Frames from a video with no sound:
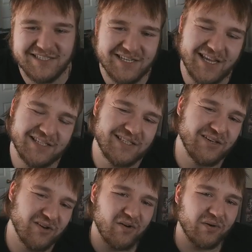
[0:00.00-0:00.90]
Shanks
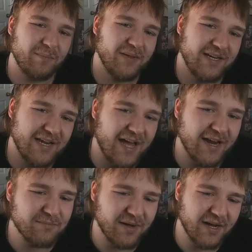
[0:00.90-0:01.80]
here, or a big
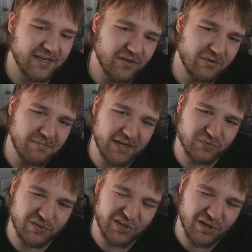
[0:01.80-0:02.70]
9 body, going
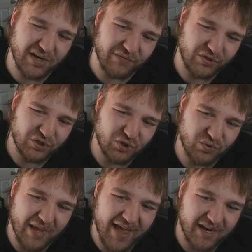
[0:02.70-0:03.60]
-1 Dawn, having
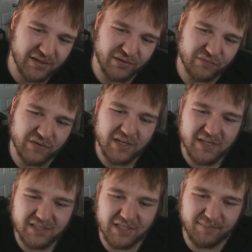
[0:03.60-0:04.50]
2 active
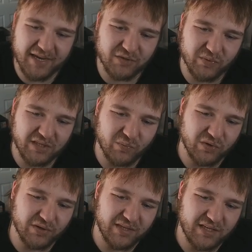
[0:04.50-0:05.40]
to get back to where they
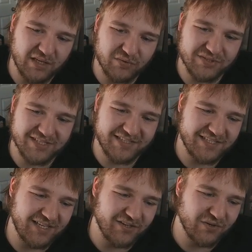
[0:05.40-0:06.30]
were. They can go 6
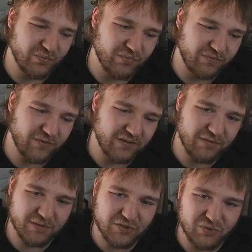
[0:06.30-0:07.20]
here, we'll give
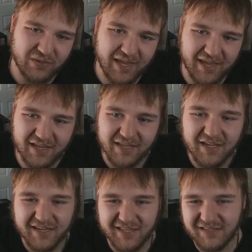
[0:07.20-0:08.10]
them a 2K,
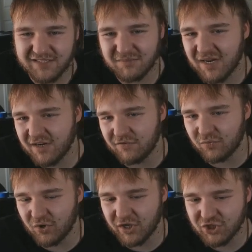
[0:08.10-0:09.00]
and then some kind of
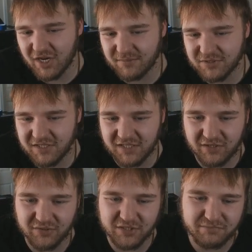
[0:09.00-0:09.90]
rush option to
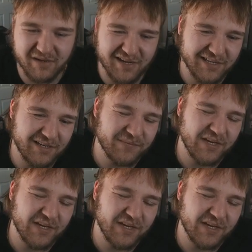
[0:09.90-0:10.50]
clear out this body.